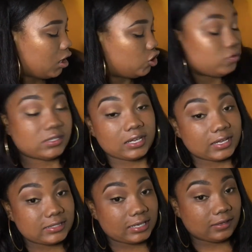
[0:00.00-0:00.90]
using
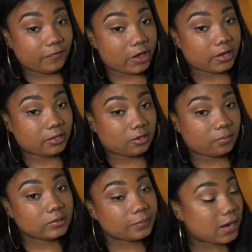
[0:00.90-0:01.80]
a 10
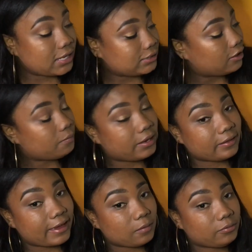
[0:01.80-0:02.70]
volume, deposit a
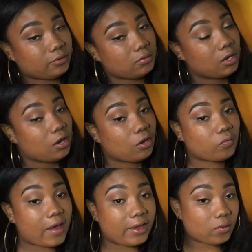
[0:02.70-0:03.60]
midnight blue
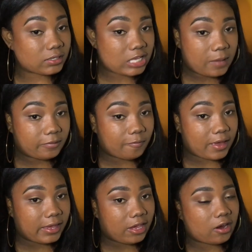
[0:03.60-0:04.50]
right on top of
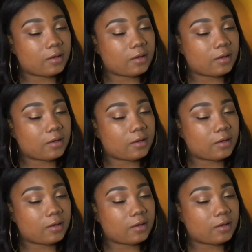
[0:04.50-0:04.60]
my hair.